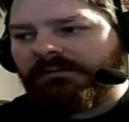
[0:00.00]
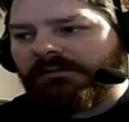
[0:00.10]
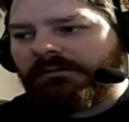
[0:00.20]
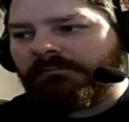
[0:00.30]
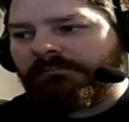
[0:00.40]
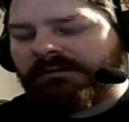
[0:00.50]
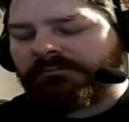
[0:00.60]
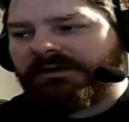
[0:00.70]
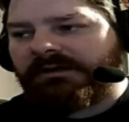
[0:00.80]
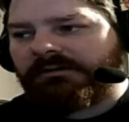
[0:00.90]
Metal
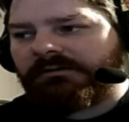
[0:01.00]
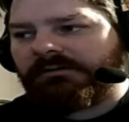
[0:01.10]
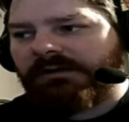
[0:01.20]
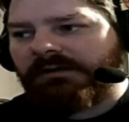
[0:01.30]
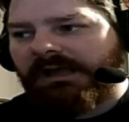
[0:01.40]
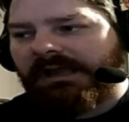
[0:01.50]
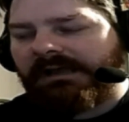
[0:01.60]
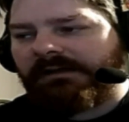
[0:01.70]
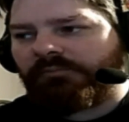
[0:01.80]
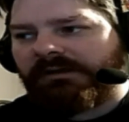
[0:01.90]
Gear, and
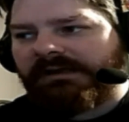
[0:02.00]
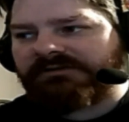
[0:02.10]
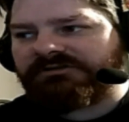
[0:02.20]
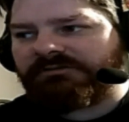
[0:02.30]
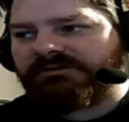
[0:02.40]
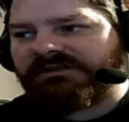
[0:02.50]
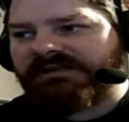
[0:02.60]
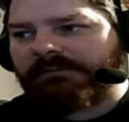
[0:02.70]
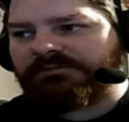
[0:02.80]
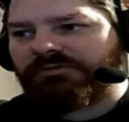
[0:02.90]
we actually went to the
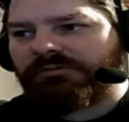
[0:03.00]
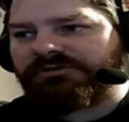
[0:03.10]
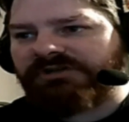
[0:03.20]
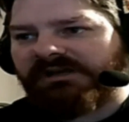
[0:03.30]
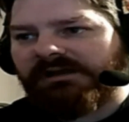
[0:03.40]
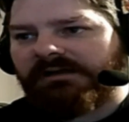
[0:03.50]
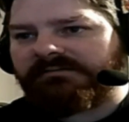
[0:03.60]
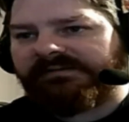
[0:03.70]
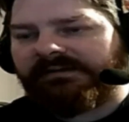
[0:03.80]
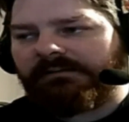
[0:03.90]
game store and checked out,
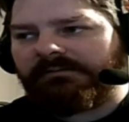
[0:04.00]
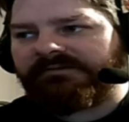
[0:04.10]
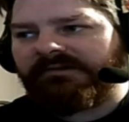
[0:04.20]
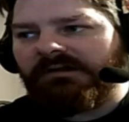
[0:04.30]
see how much